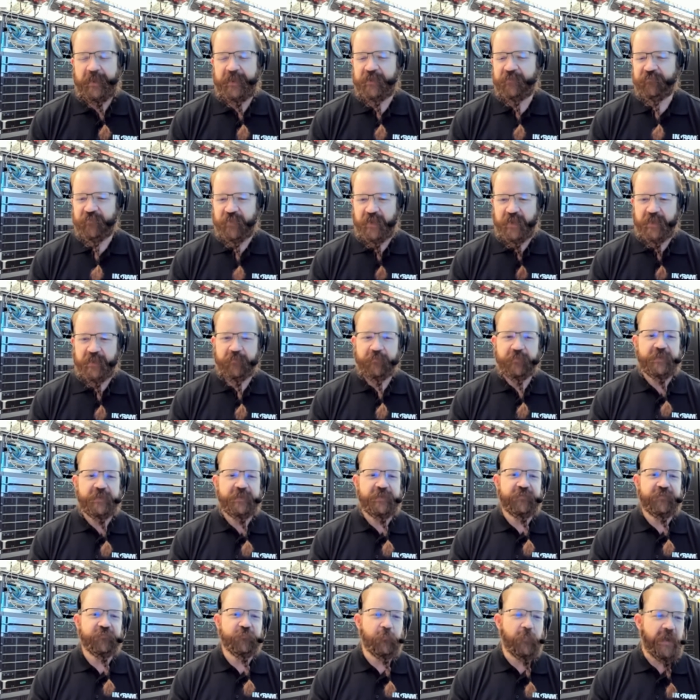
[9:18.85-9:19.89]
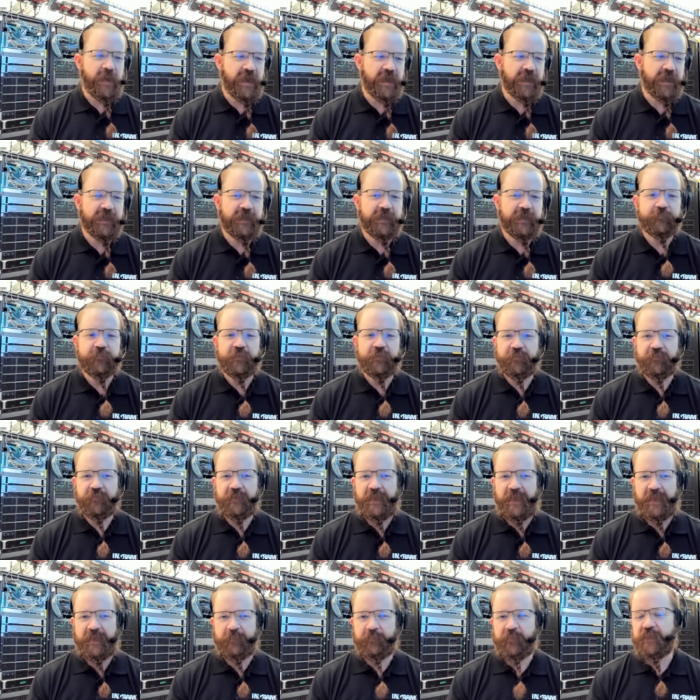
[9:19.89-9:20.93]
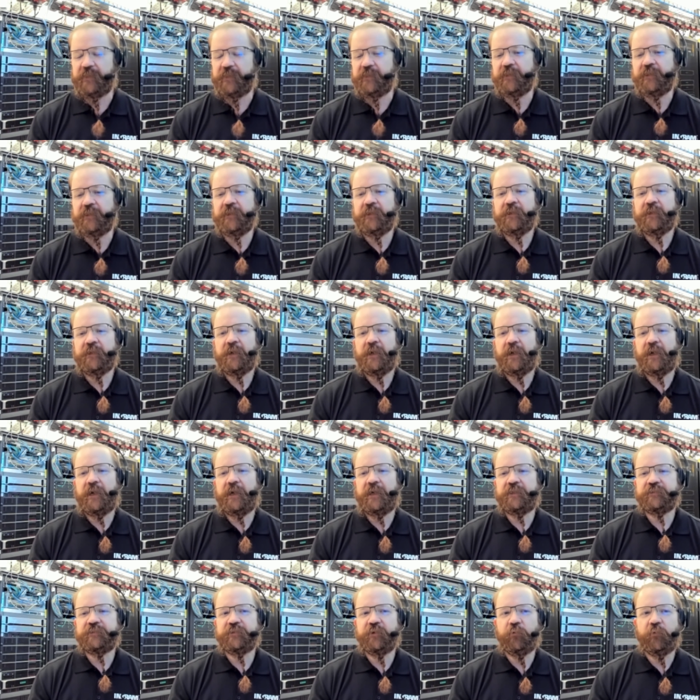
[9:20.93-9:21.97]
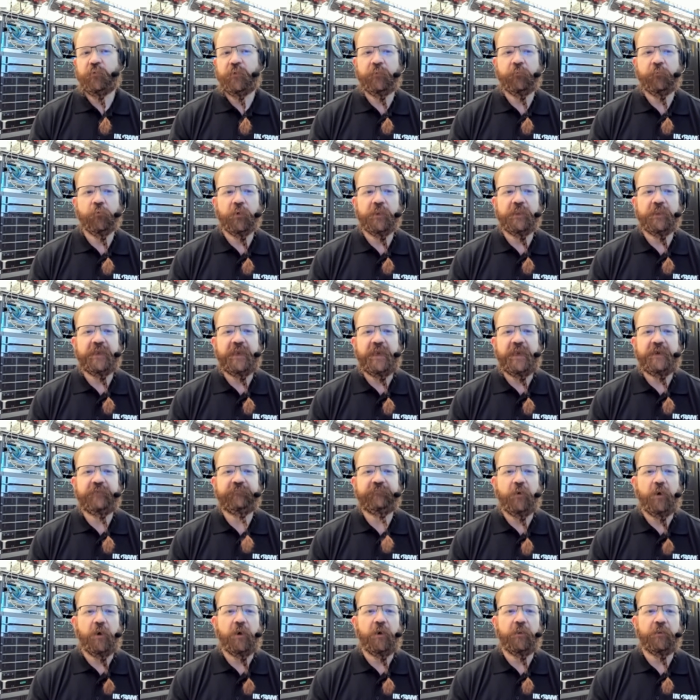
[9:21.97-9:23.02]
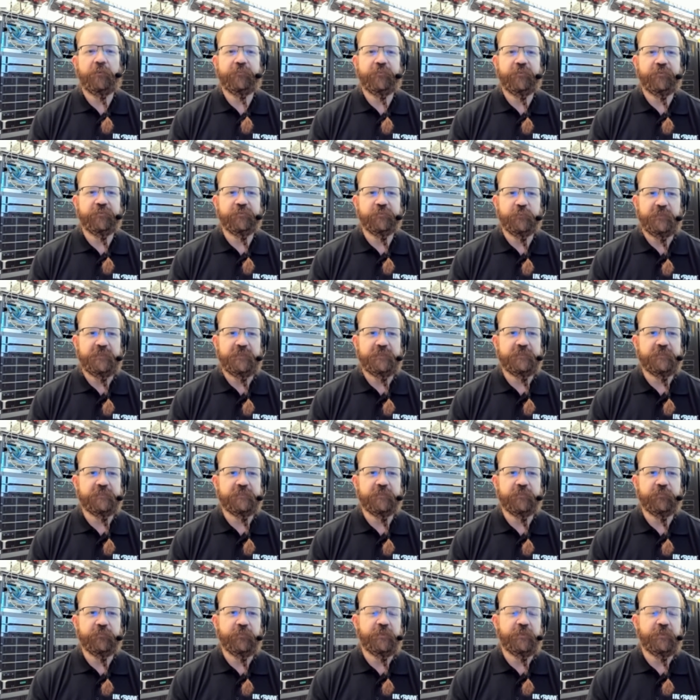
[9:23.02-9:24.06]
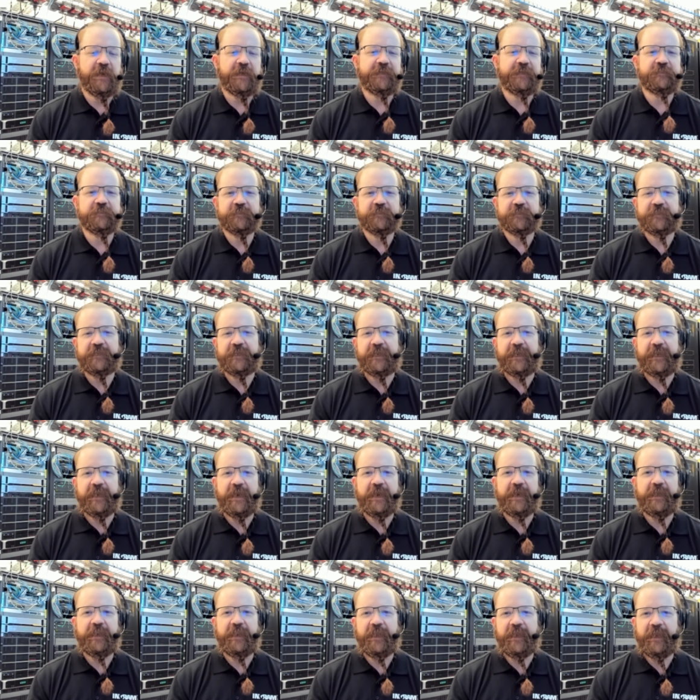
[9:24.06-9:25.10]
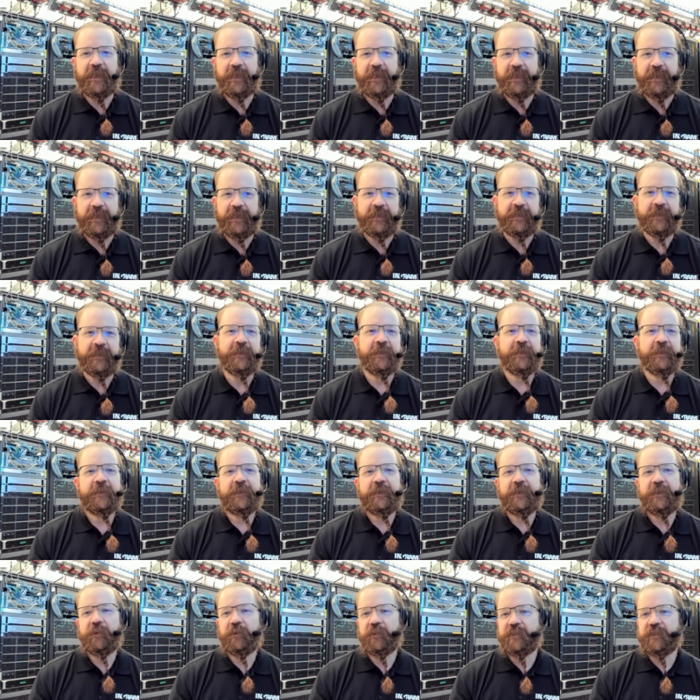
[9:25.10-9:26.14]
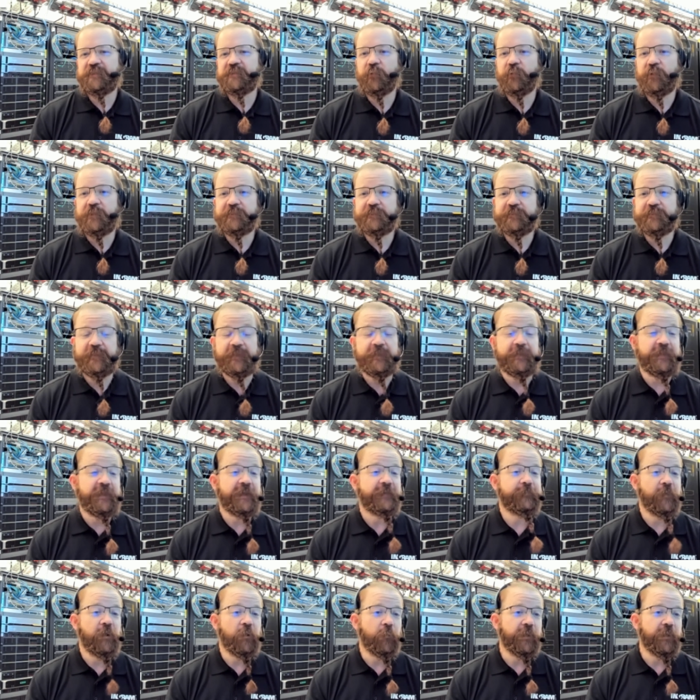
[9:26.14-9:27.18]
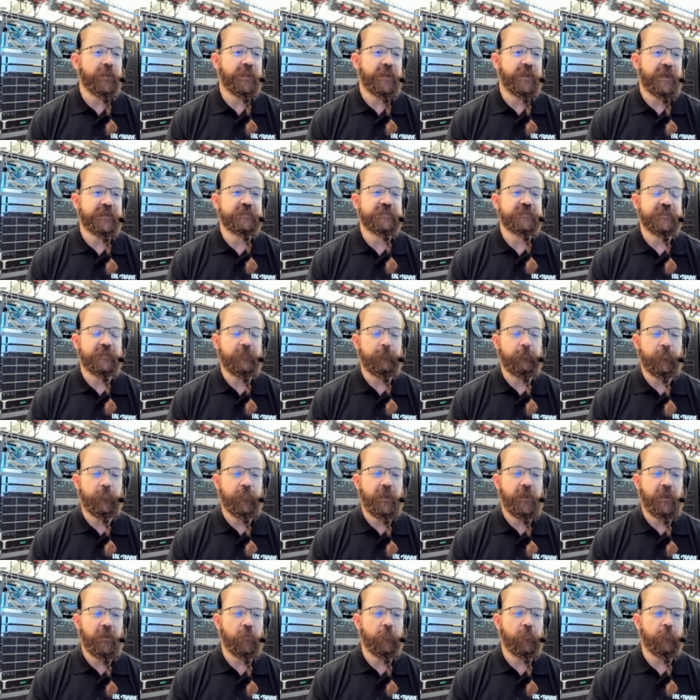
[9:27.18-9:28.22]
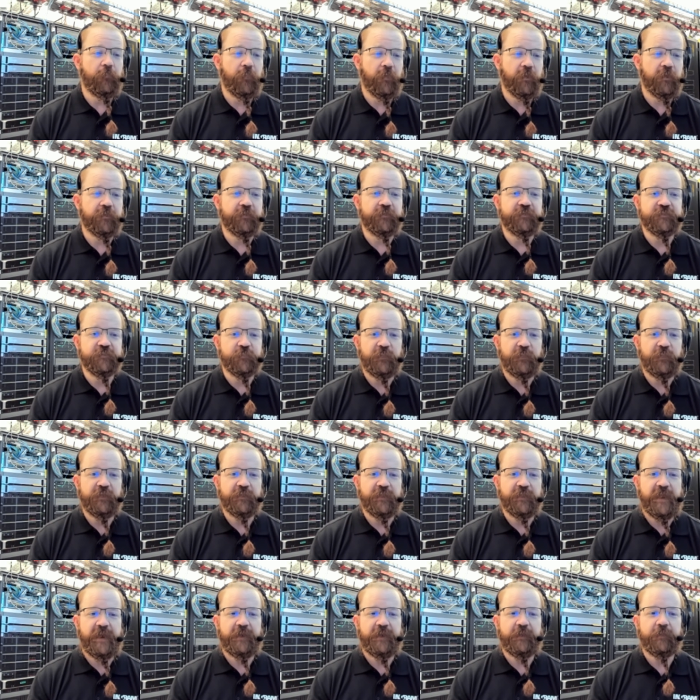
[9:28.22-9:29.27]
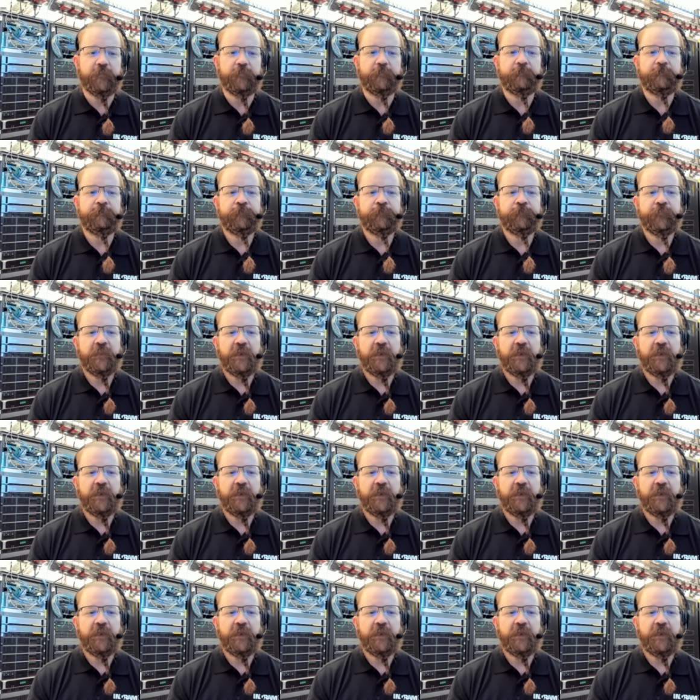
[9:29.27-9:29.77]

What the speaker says: antivirus, backup, you name it. So we really have all of those pieces. So you're not just going to get here, let's watch the demo. We can actually help partners build out